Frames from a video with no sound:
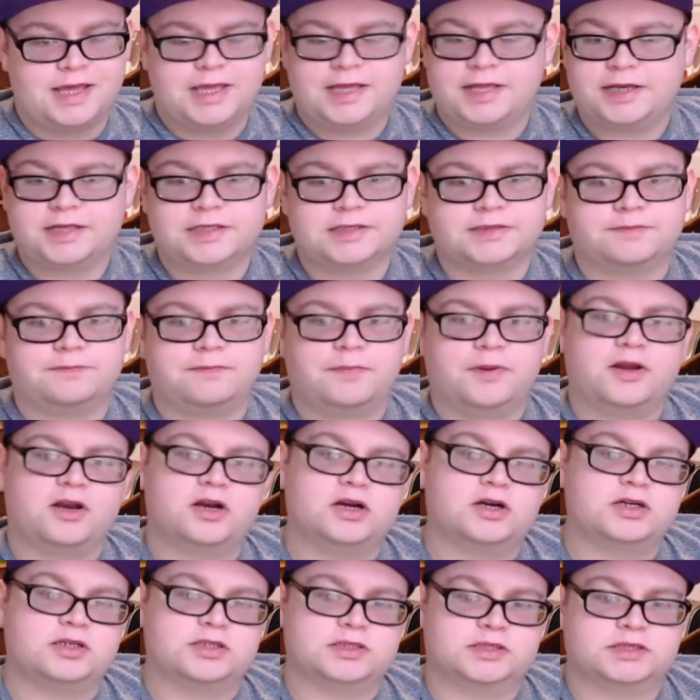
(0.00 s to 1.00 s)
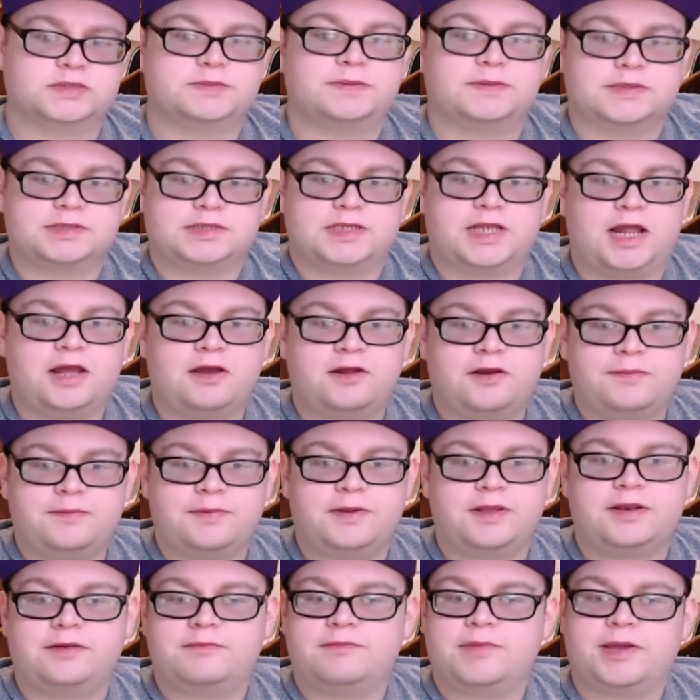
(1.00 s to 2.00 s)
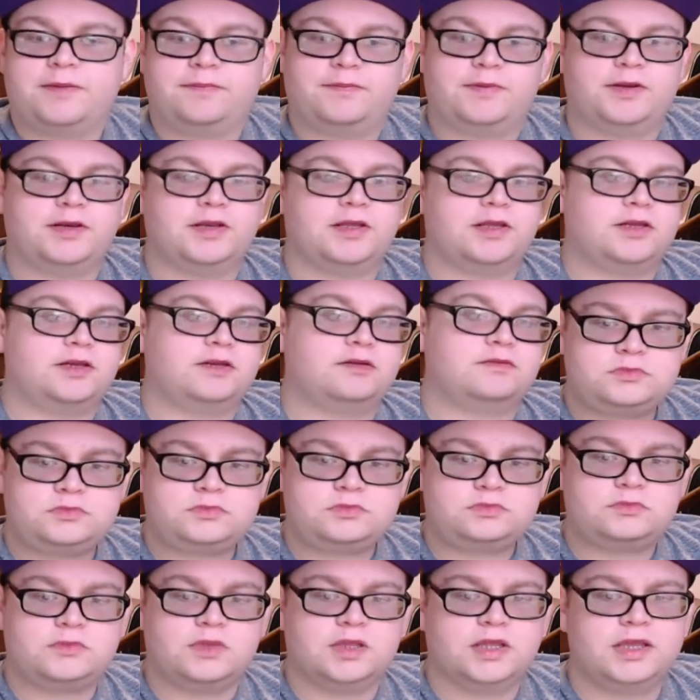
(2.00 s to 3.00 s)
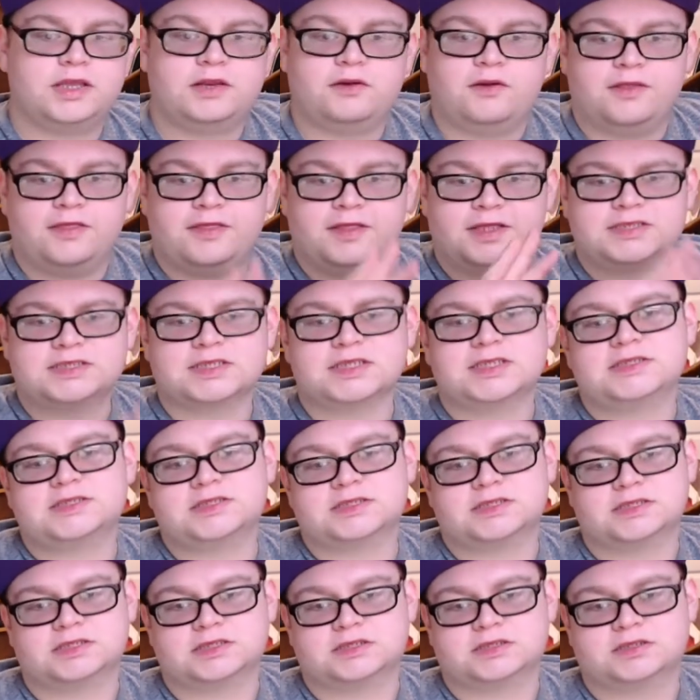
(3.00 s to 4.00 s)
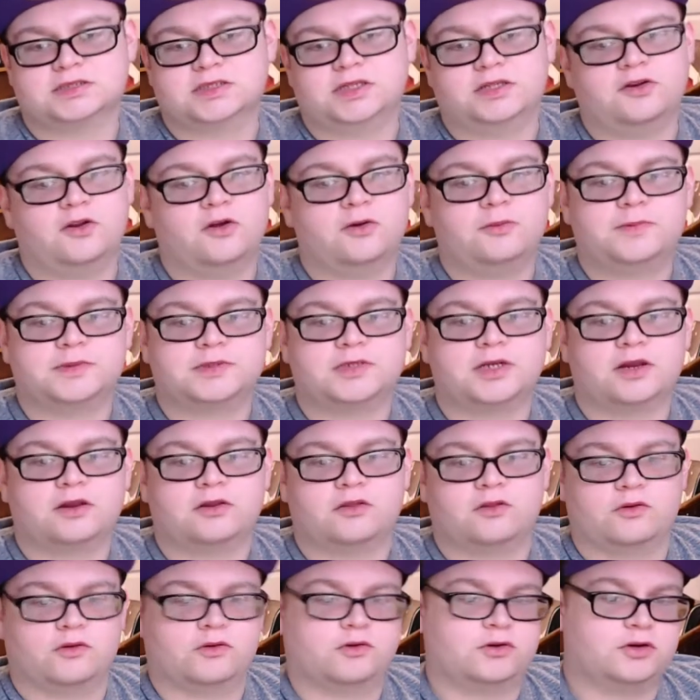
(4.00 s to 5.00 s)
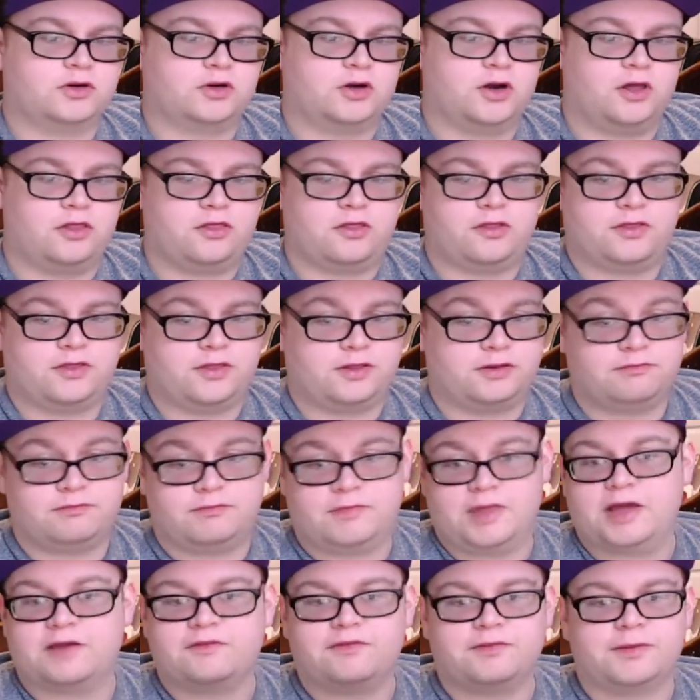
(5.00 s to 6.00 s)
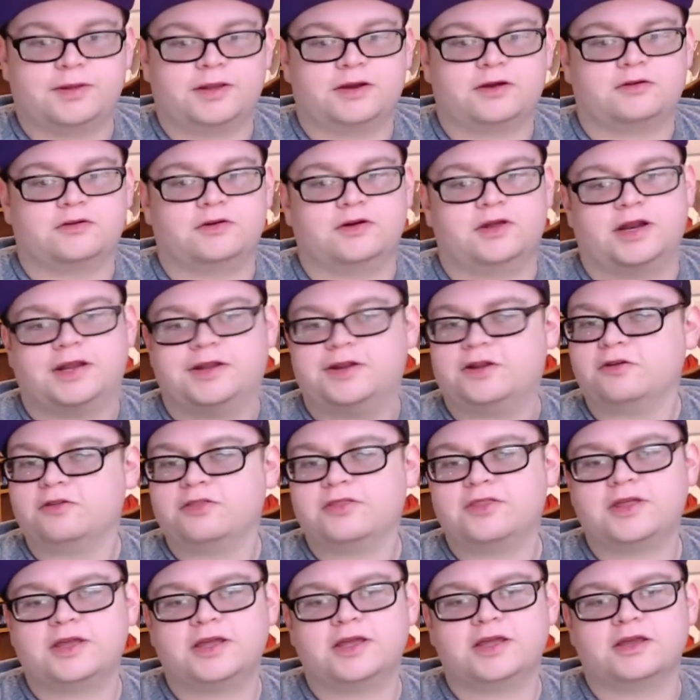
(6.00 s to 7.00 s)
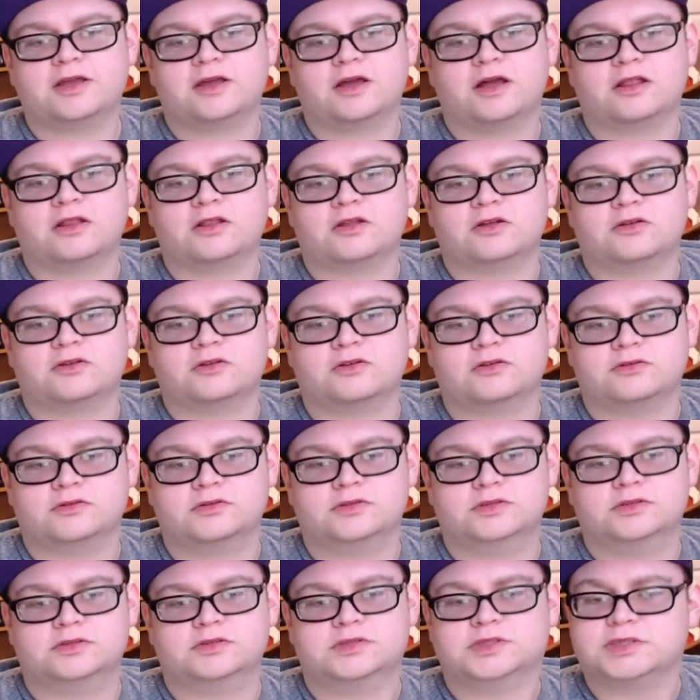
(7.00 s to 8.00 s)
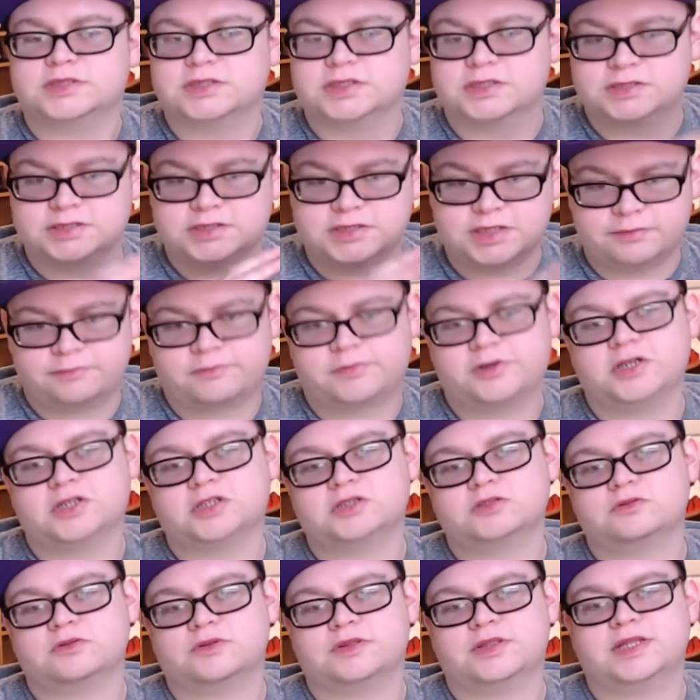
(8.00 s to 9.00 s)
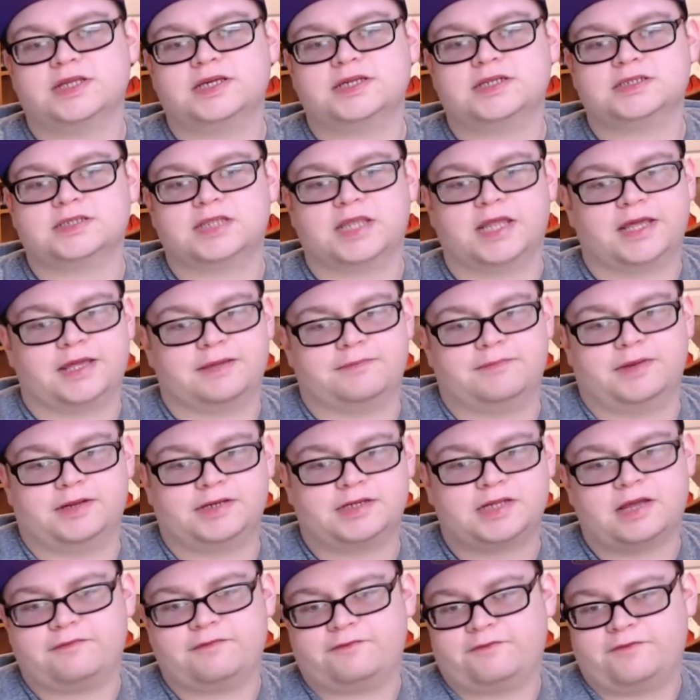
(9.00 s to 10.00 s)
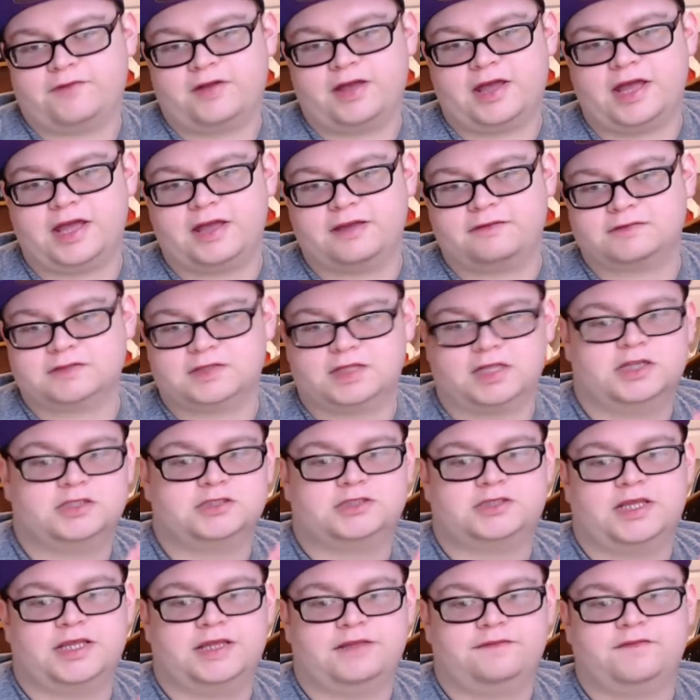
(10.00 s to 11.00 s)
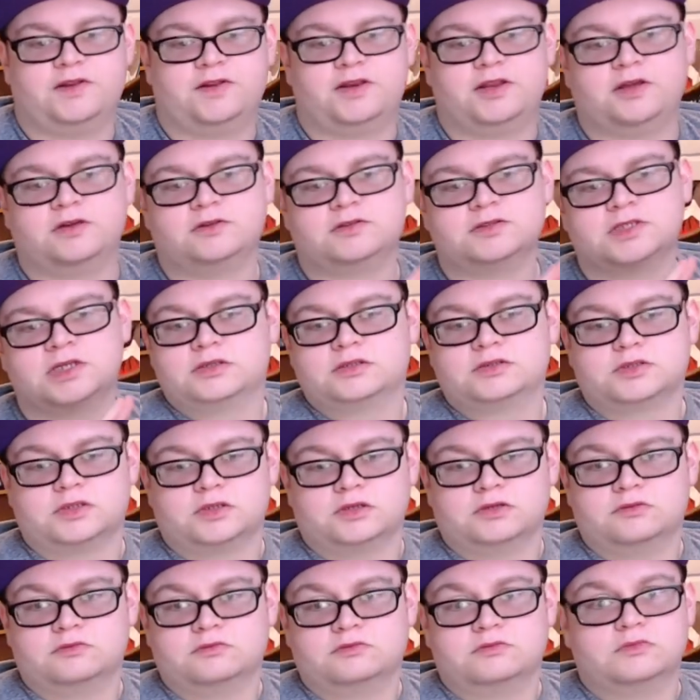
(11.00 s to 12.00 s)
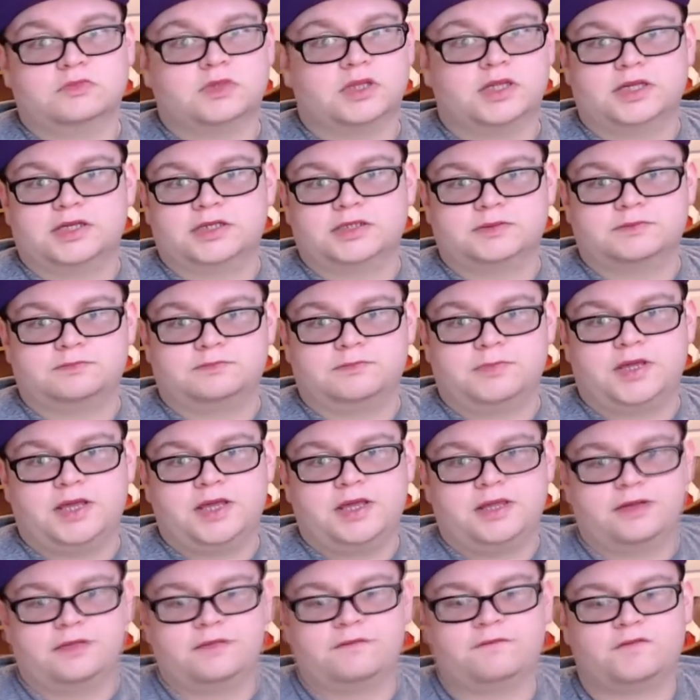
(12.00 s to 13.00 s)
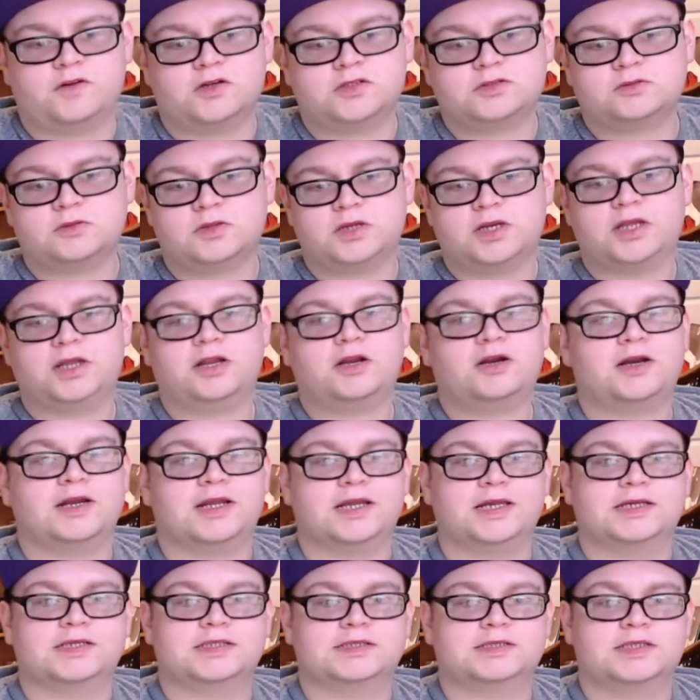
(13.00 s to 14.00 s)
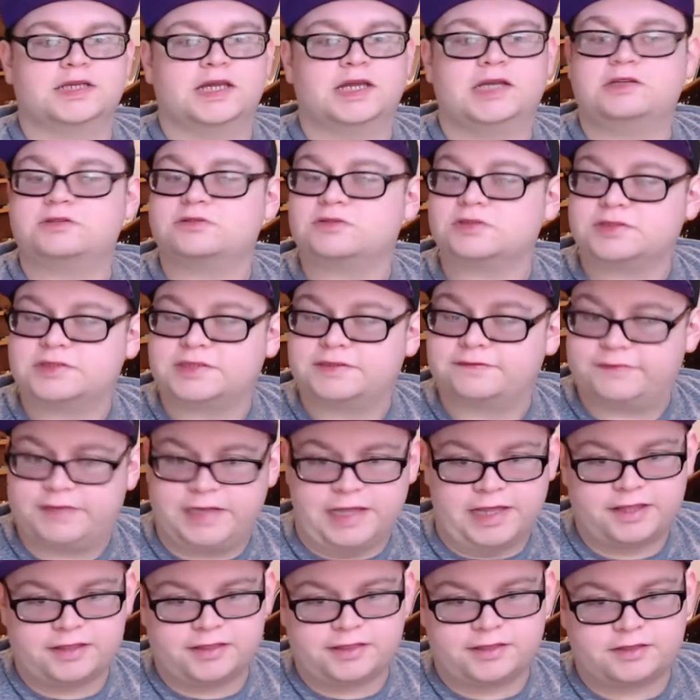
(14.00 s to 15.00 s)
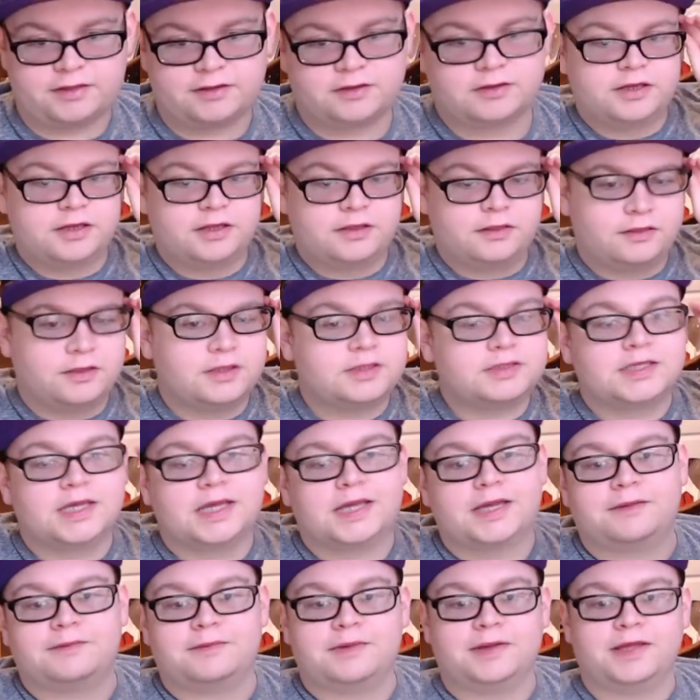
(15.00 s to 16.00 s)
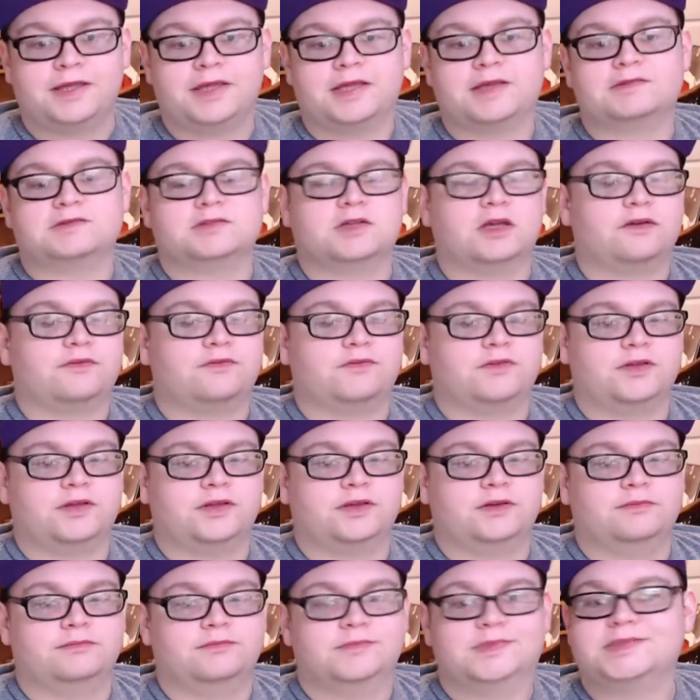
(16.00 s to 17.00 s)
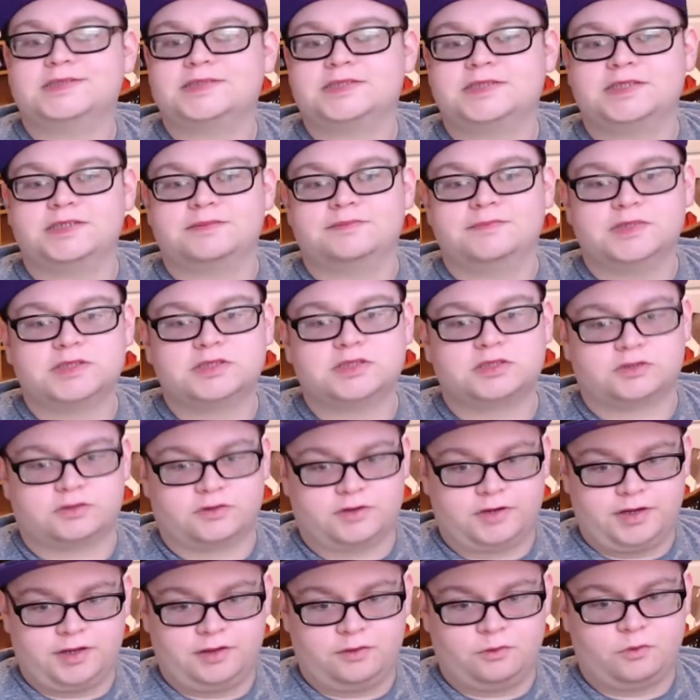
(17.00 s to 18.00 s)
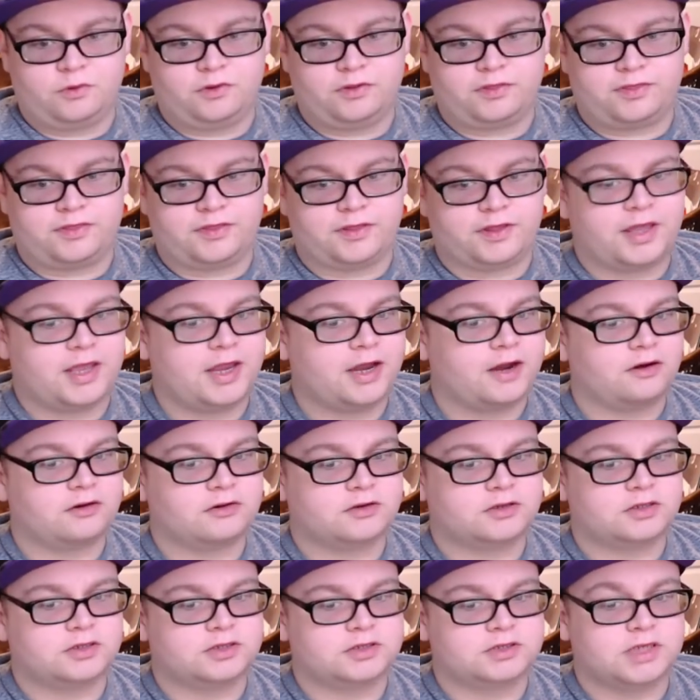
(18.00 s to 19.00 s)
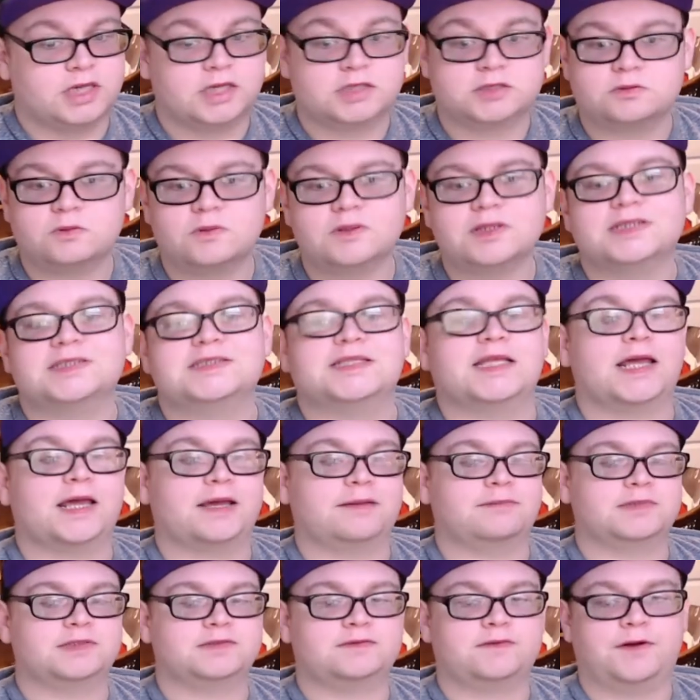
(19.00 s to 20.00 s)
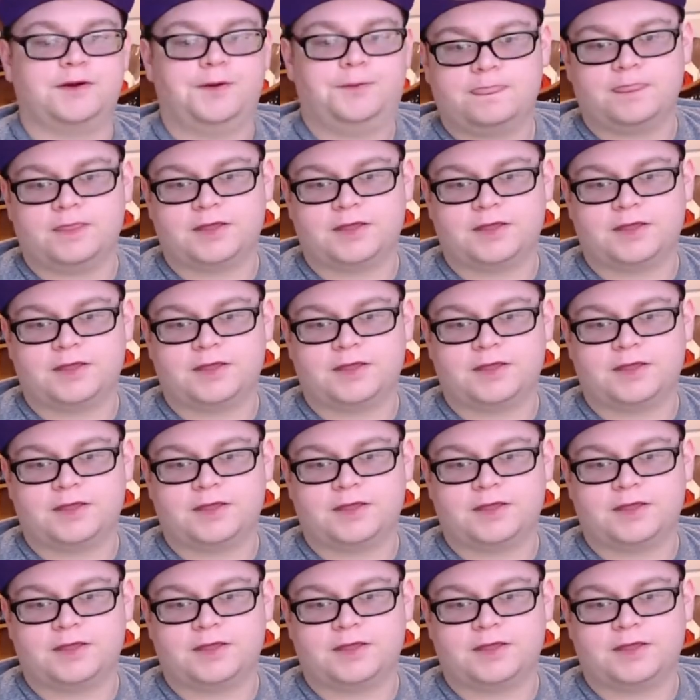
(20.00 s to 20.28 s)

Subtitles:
It is better to space it out a bit, in my opinion. Anyway, this list is in no particular order other than alphabetical, and I don't think I'll include the summaries with these, like in my top 5/10 videos. So, let us begin. First one here is Angels of Death. This anime gives off a mystery with the characters, as well as the atmosphere.